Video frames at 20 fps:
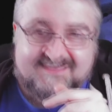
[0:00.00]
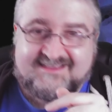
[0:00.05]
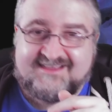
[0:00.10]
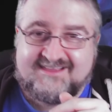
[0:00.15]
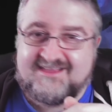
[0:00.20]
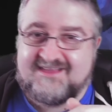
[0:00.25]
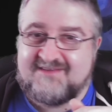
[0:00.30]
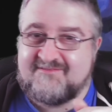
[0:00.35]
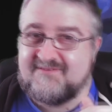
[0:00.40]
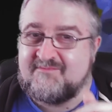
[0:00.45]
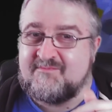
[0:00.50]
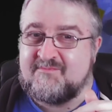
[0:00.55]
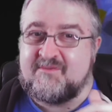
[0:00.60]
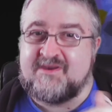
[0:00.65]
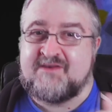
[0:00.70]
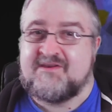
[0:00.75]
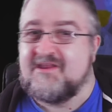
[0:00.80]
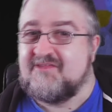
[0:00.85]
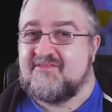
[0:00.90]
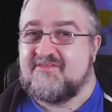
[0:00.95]
I
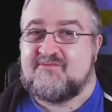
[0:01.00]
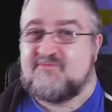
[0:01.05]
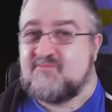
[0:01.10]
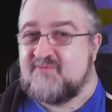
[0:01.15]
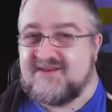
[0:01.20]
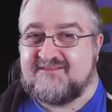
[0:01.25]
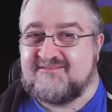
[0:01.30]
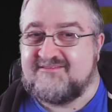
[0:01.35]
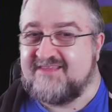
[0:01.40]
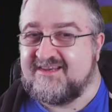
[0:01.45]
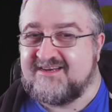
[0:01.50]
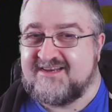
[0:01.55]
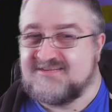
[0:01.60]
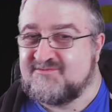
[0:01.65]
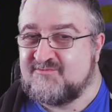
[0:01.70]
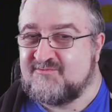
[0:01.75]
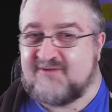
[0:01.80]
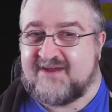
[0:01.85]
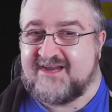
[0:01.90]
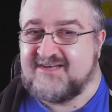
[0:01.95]
mean, the weird thing is,
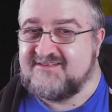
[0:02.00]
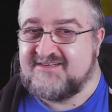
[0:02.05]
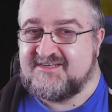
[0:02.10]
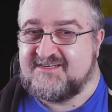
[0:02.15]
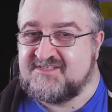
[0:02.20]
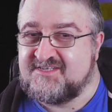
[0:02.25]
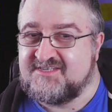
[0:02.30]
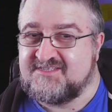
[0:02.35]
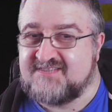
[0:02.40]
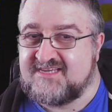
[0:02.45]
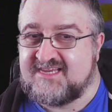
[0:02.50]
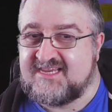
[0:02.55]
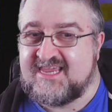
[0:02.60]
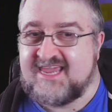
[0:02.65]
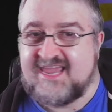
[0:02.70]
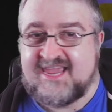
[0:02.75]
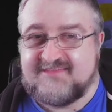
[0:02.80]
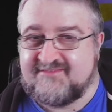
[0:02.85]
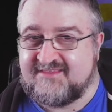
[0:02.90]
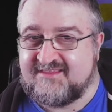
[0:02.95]
why didn't they just
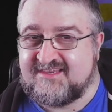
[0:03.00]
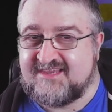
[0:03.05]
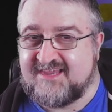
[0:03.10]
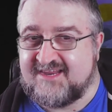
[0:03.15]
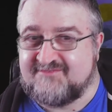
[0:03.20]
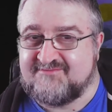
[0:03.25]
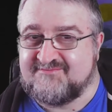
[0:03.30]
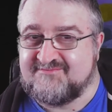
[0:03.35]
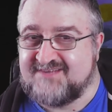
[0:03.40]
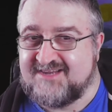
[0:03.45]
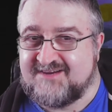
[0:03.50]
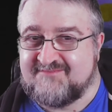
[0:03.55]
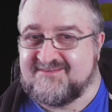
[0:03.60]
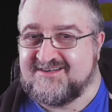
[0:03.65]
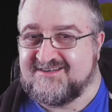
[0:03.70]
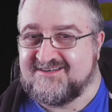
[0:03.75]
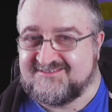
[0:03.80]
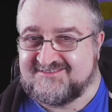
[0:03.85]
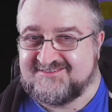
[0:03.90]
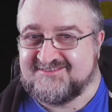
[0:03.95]
get the kid from
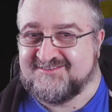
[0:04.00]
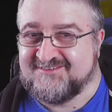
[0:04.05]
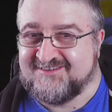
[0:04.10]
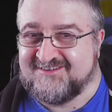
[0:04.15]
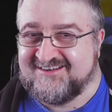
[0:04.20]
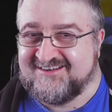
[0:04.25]
Terminator 2?